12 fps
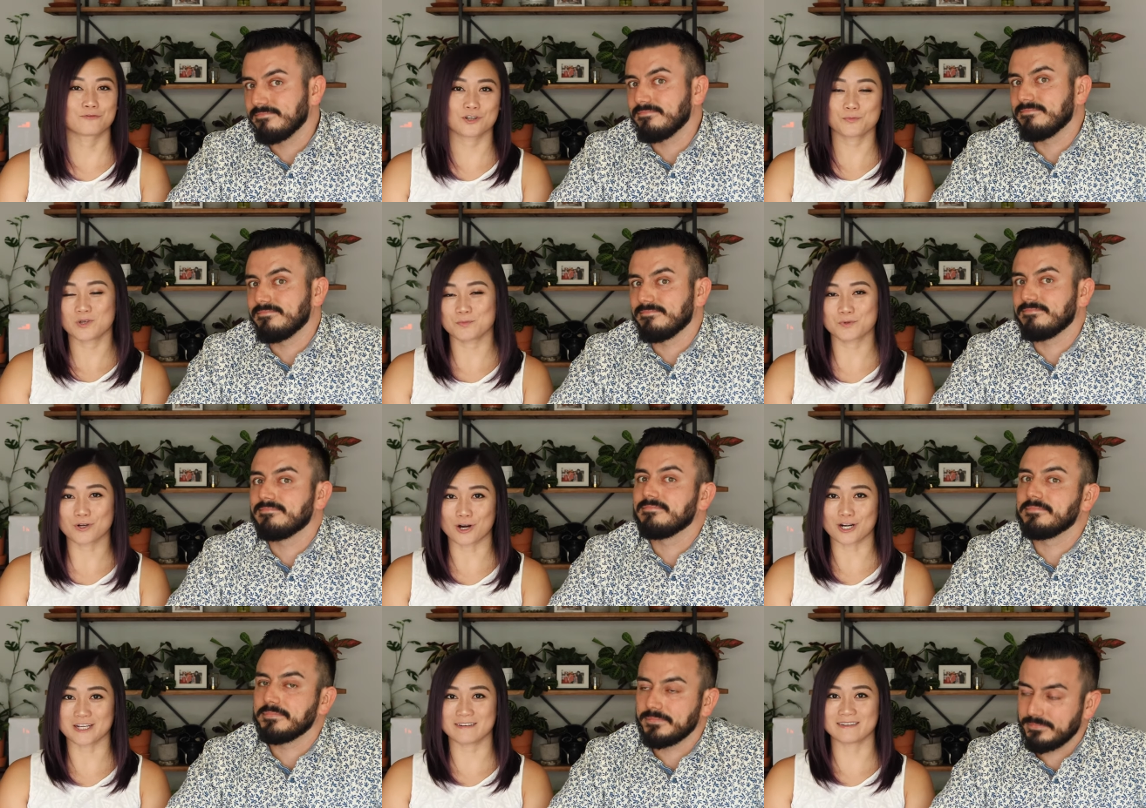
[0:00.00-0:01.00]
Speaker 1: free people
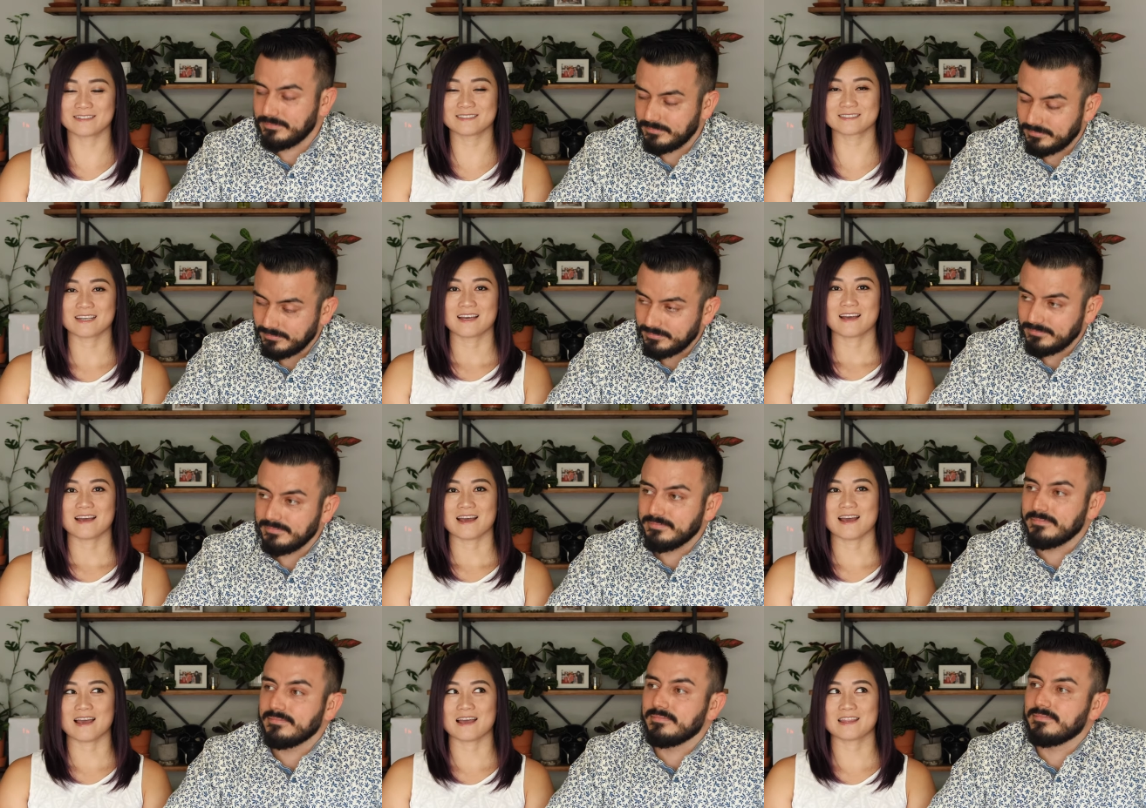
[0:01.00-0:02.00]
cardigans,
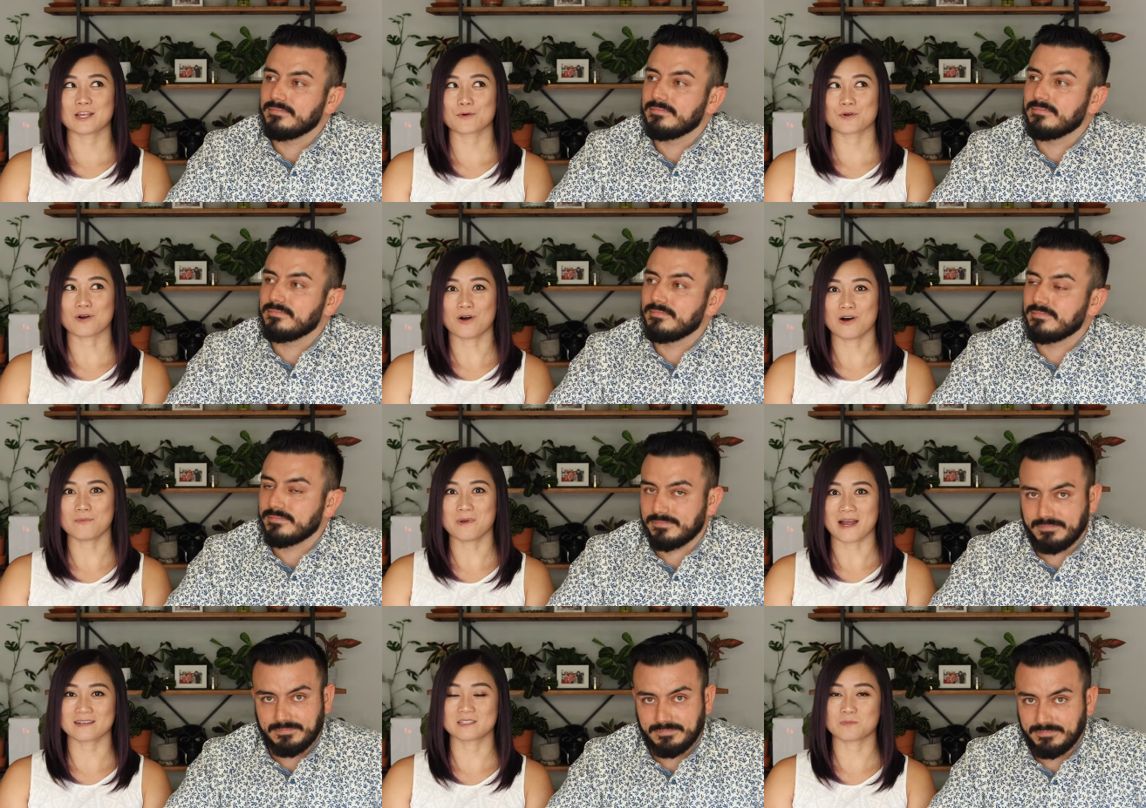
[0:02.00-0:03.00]
and they were all
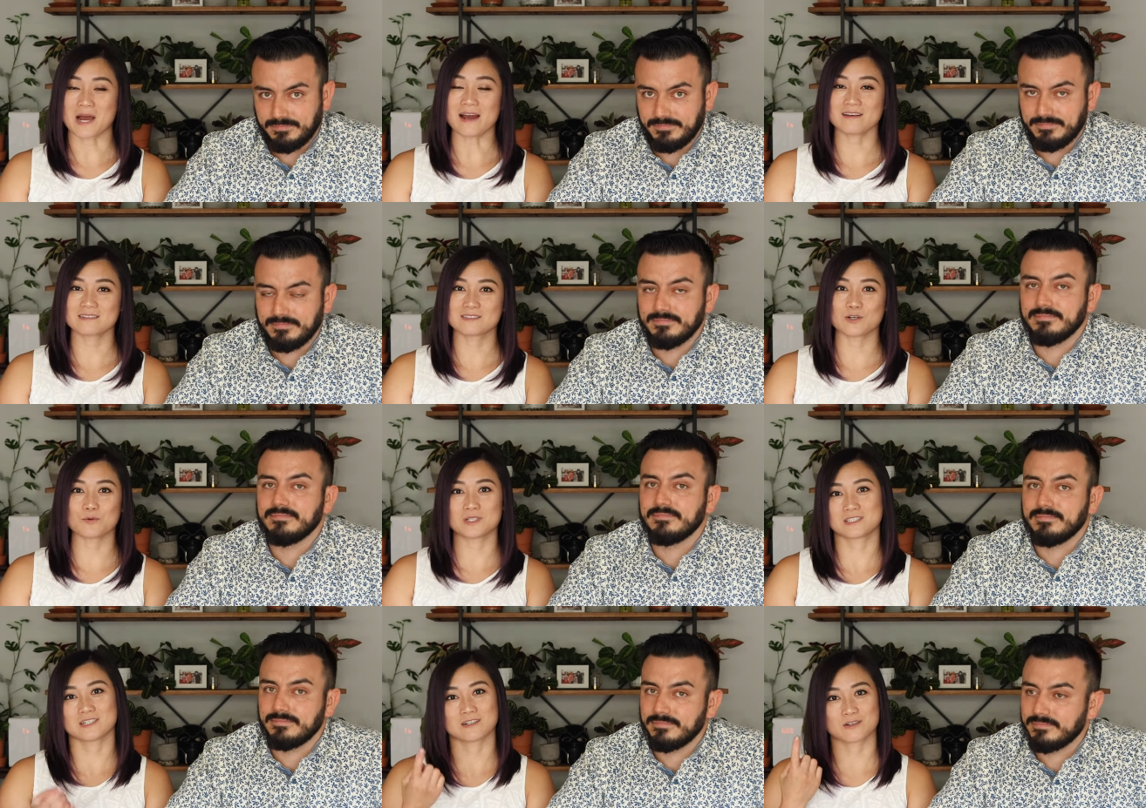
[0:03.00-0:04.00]
back to back. So we
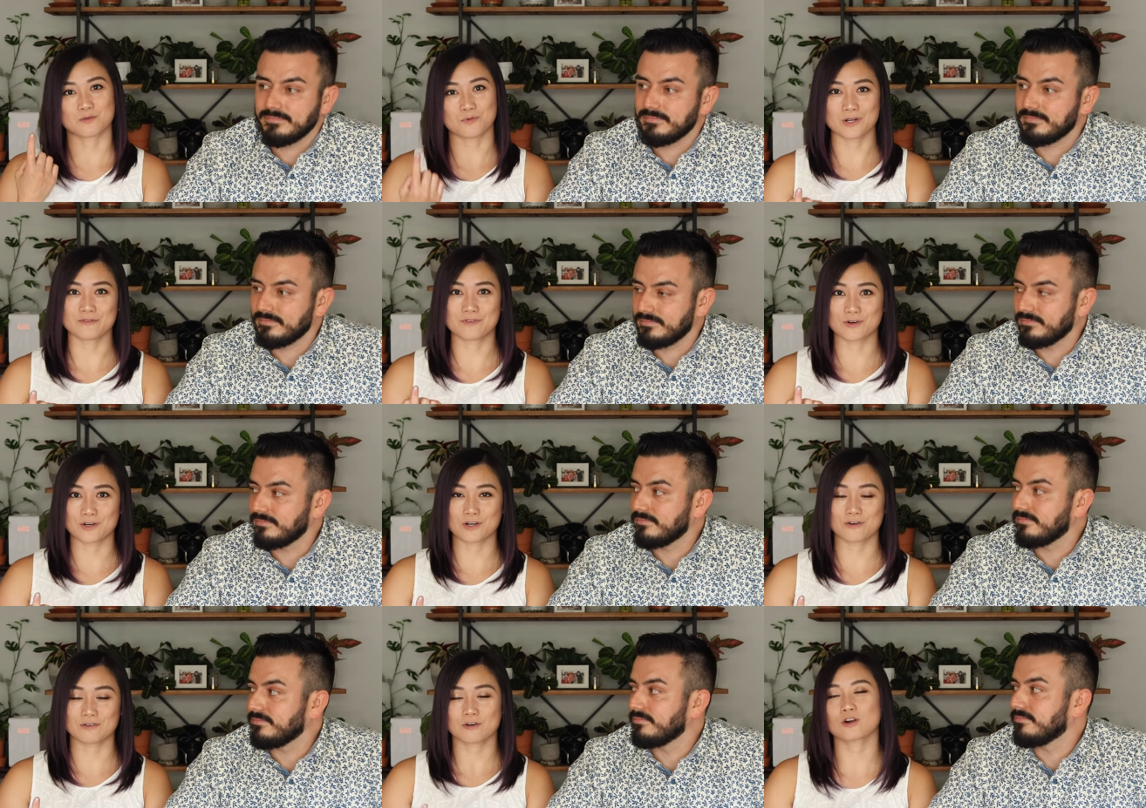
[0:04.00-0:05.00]
took one
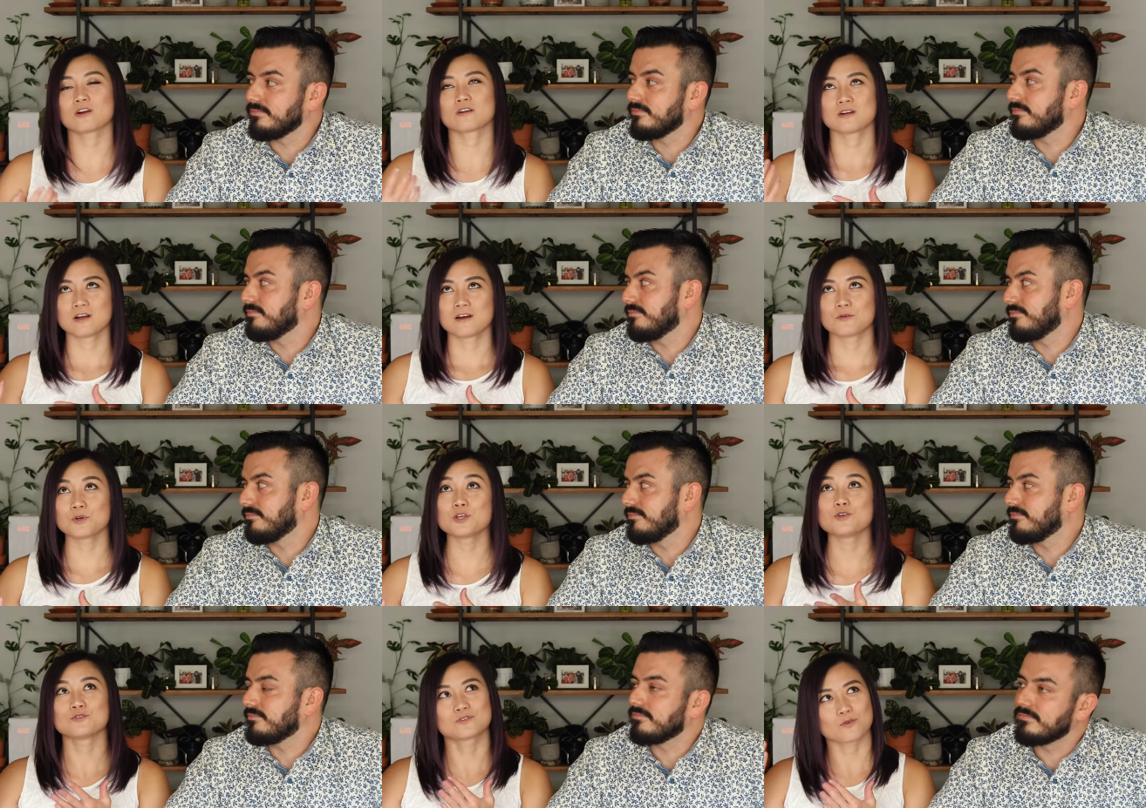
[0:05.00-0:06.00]
photo, or we
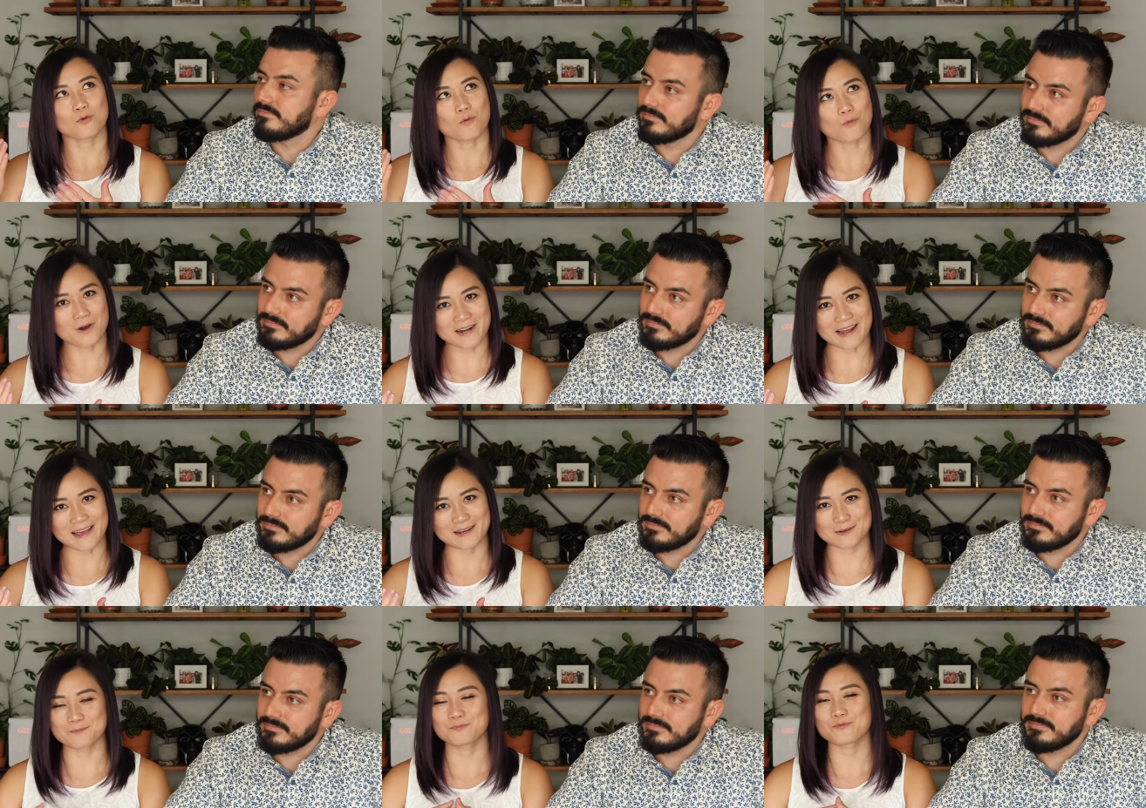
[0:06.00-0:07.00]
used one
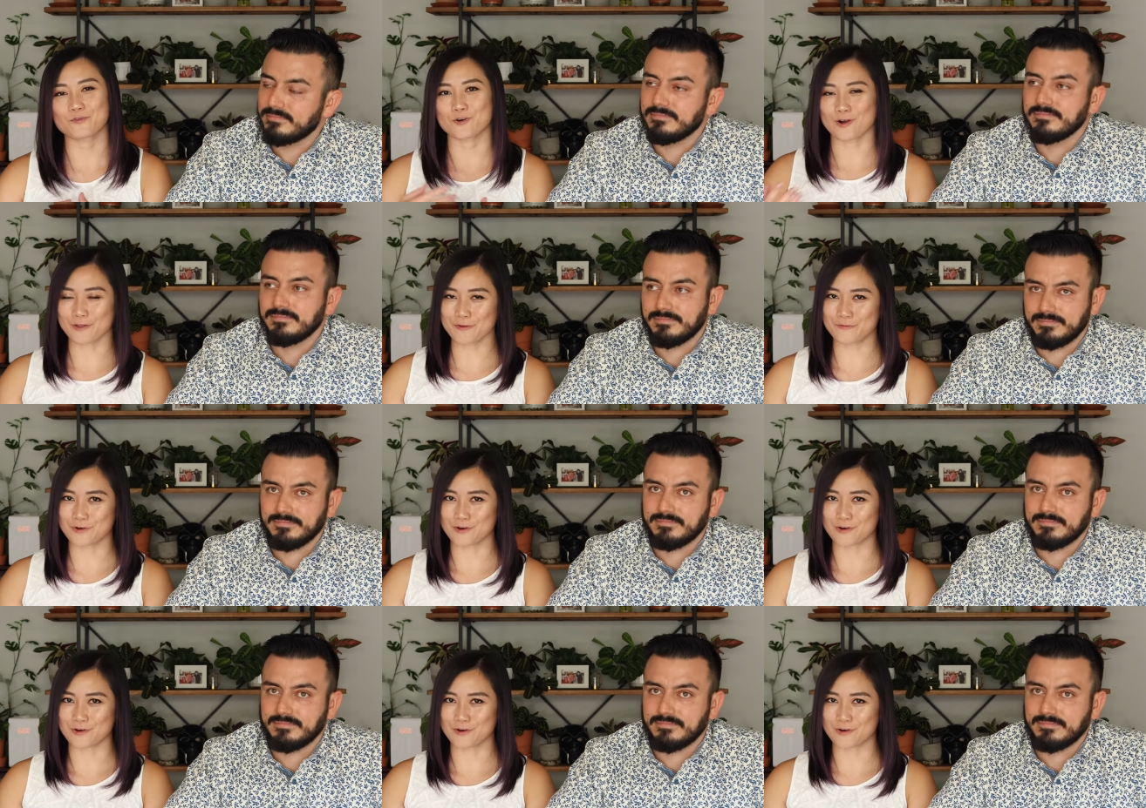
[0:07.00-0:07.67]
item for all the